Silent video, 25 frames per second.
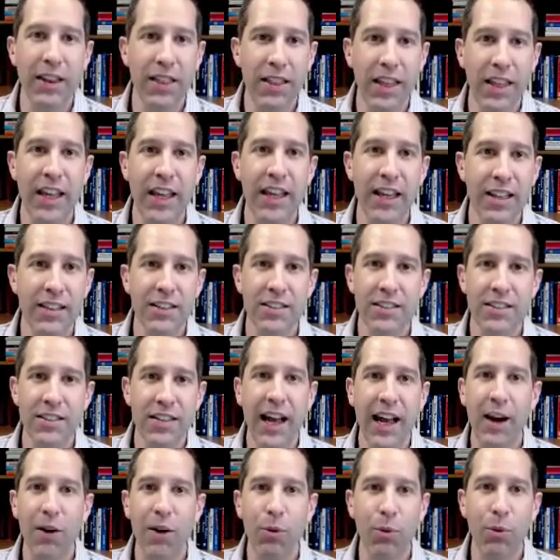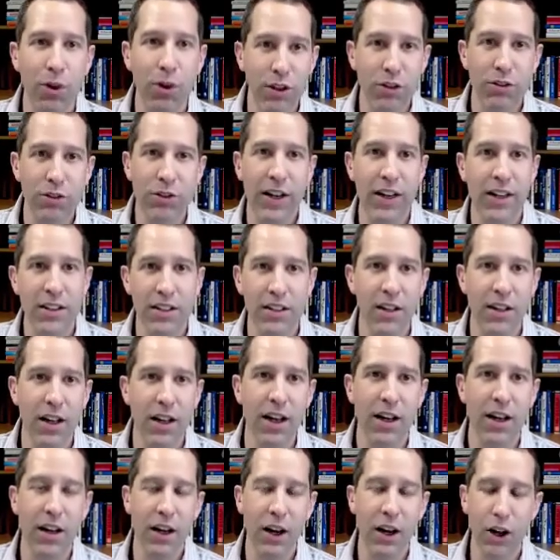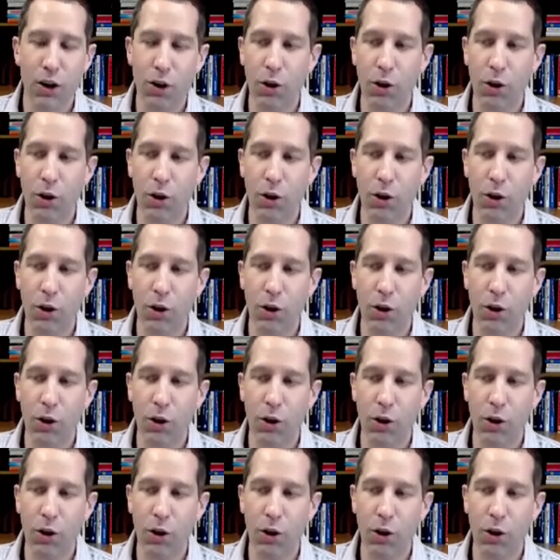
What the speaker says: things that would create a